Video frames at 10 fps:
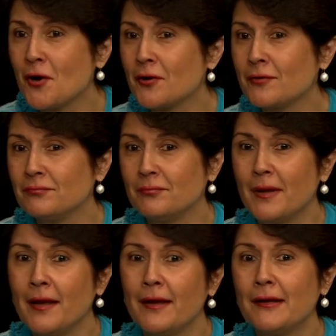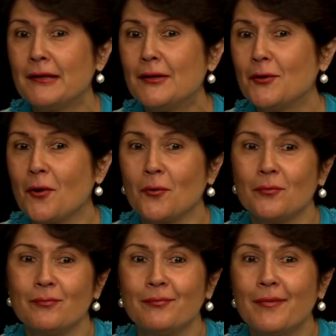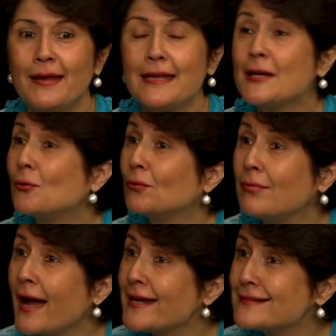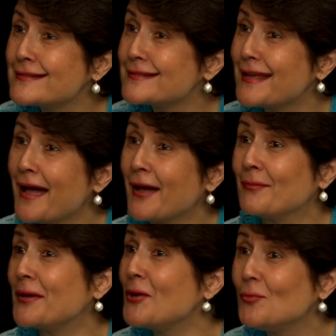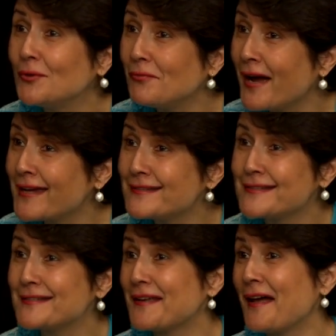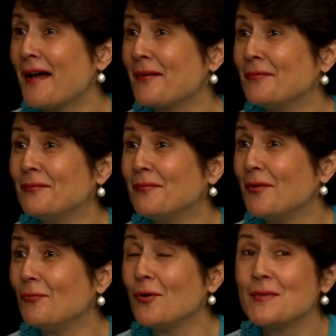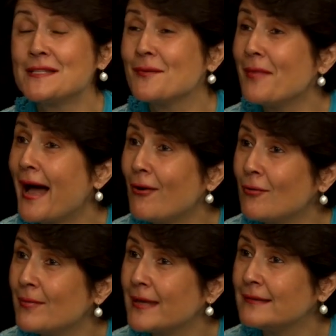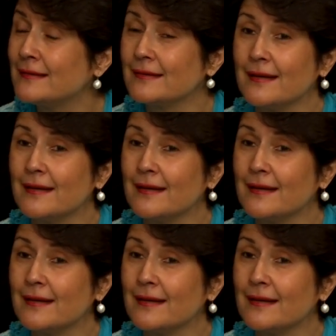are, you know, equal rights, human rights, women's empowerment.